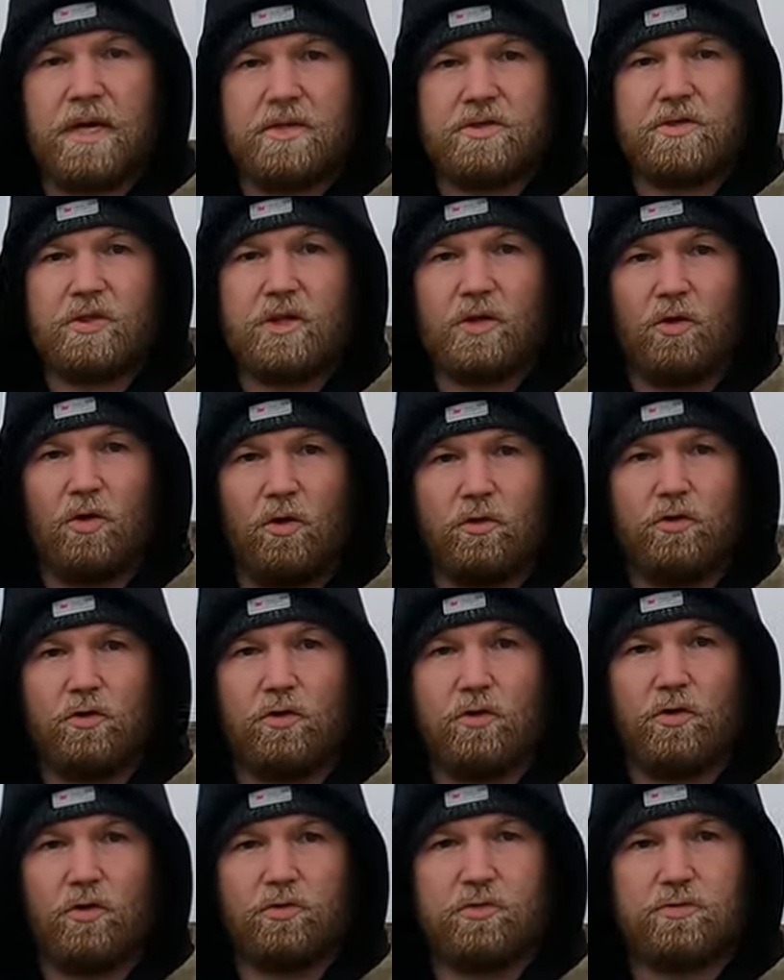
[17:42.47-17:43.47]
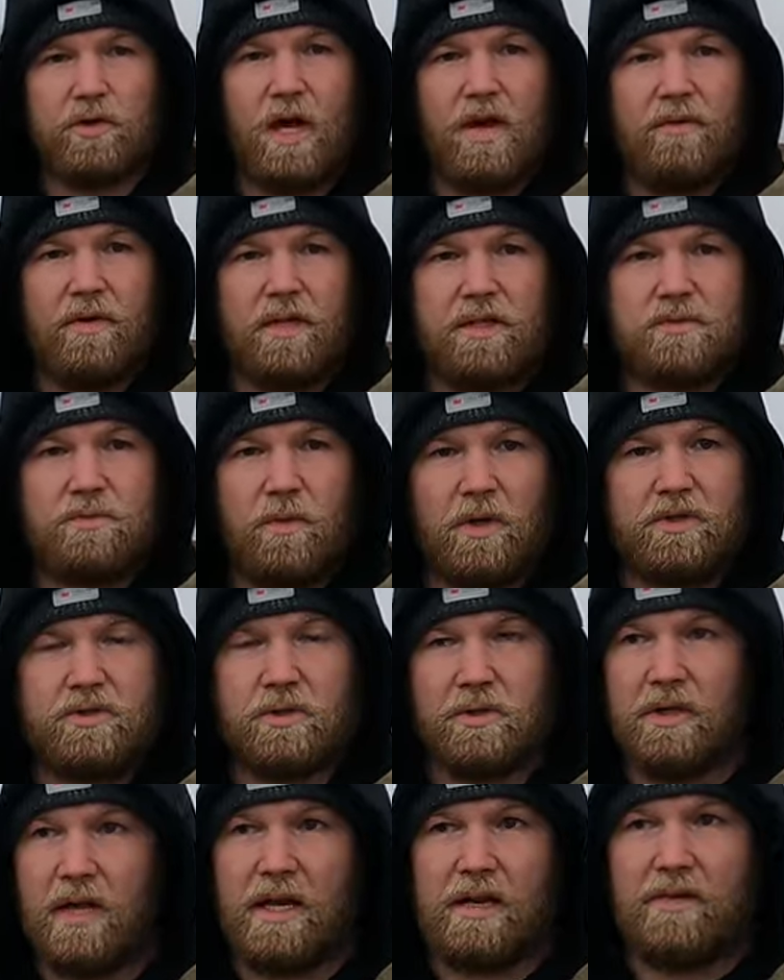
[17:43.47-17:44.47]
mm-hmm. but as you get older, you don't drive it as
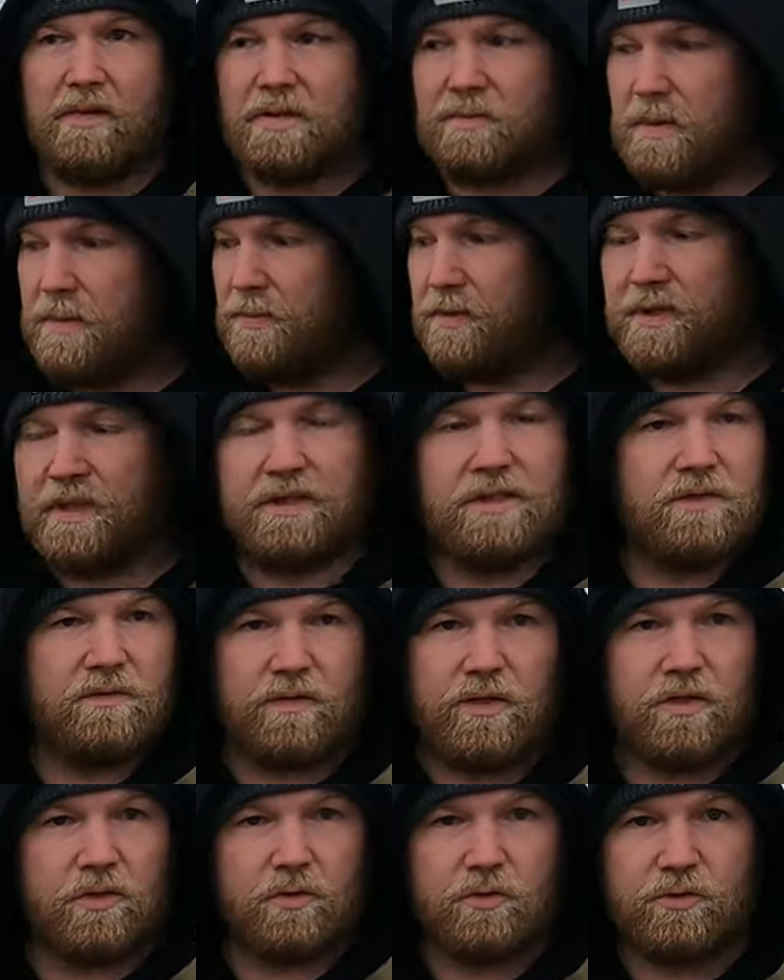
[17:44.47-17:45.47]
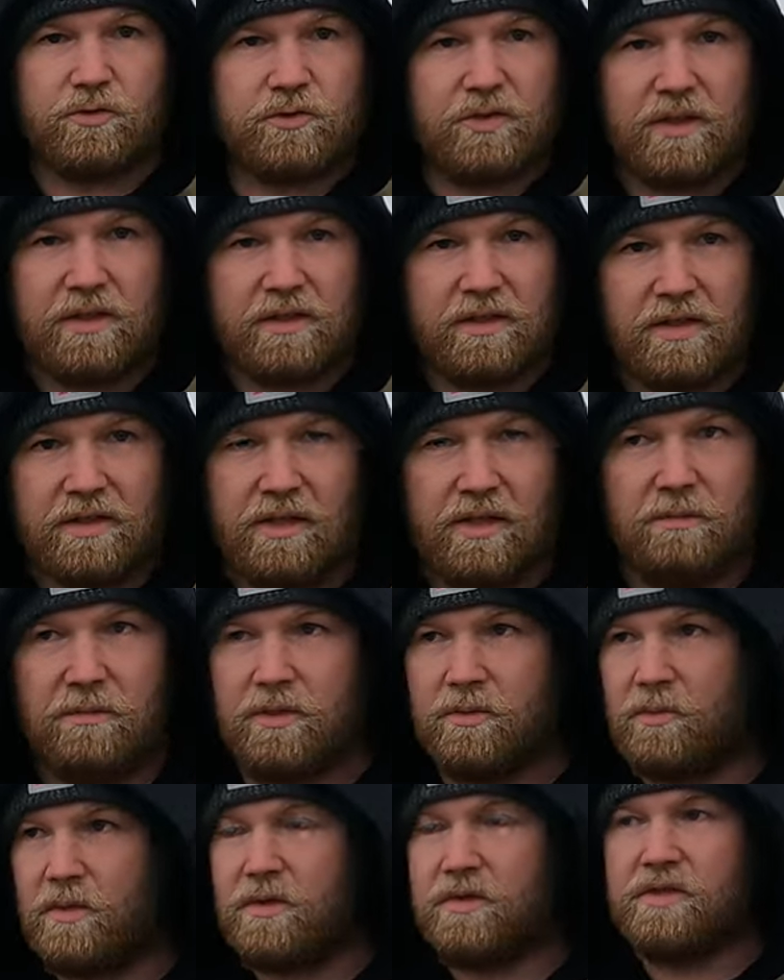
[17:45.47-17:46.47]
much. A lot of these people let these vehicles sit. They come
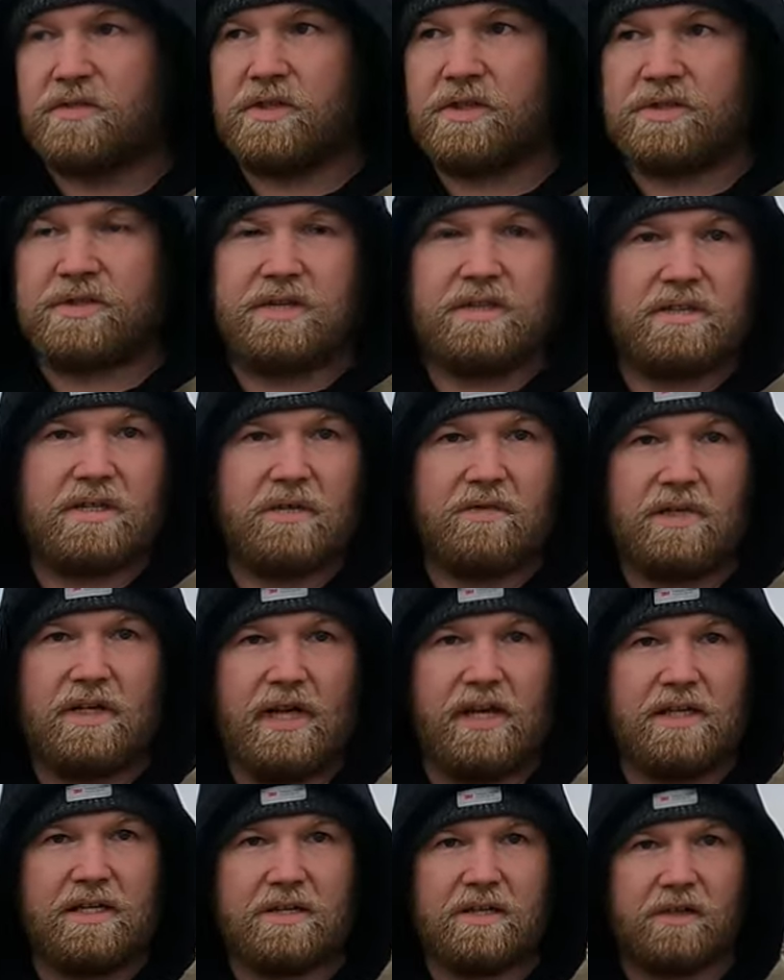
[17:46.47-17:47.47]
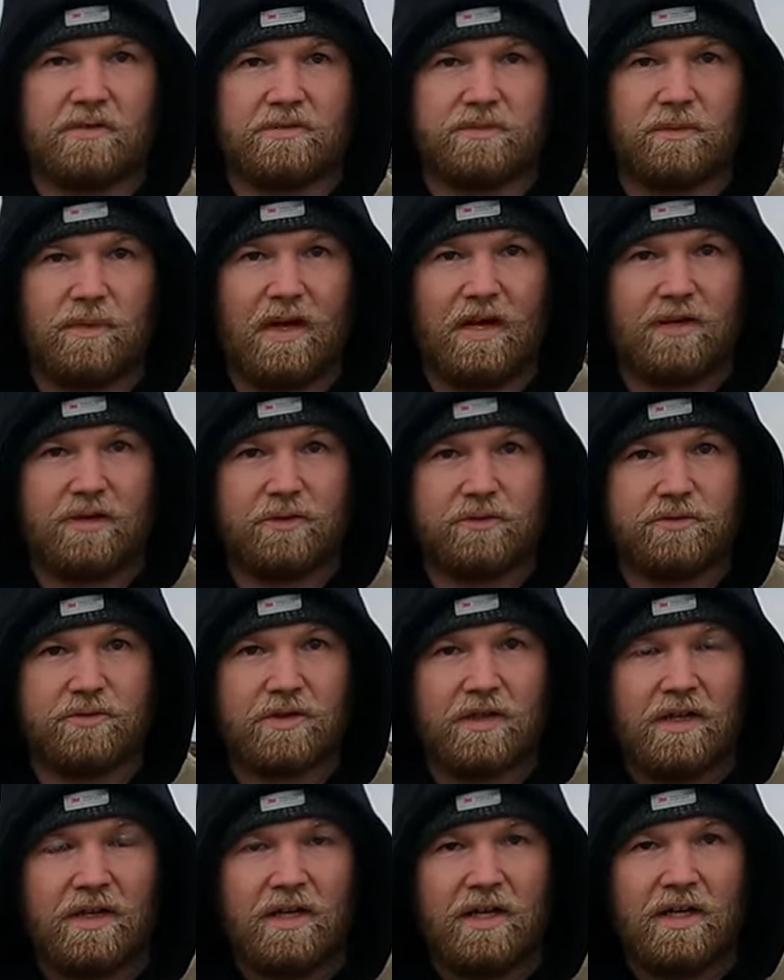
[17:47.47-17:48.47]
mm-hmm. in with 60, 70, 80,000 miles,